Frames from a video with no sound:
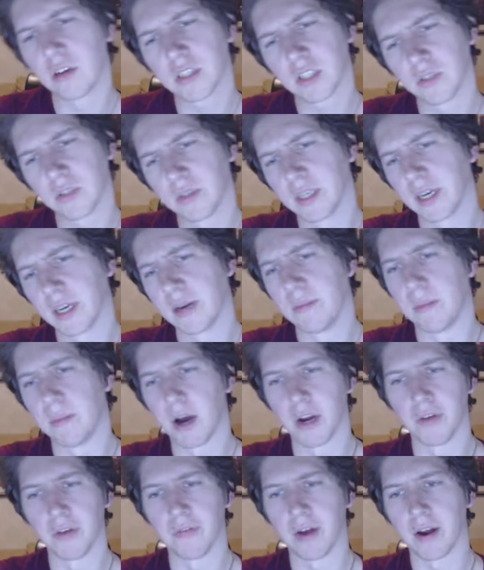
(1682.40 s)
treat in the
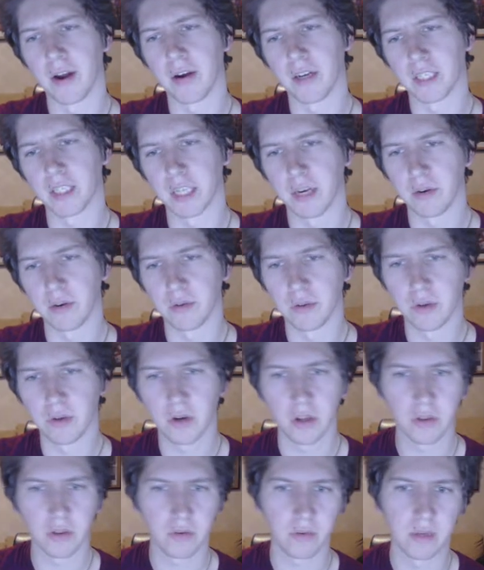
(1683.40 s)
modifier as 0. You
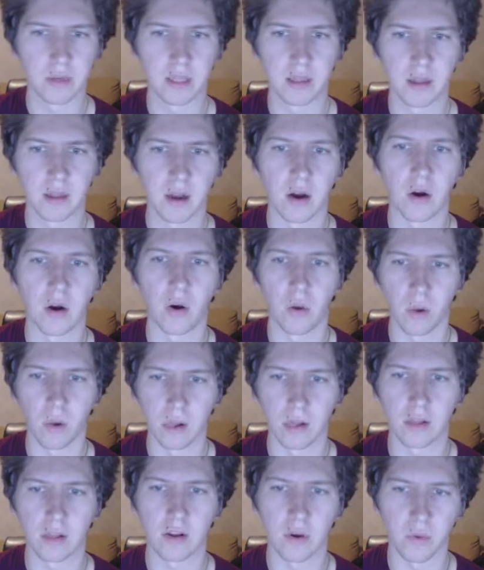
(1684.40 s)
don't treat the
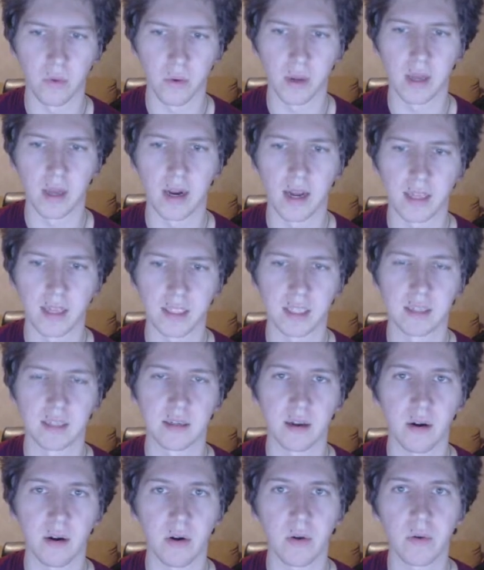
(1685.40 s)
whole token as a 0,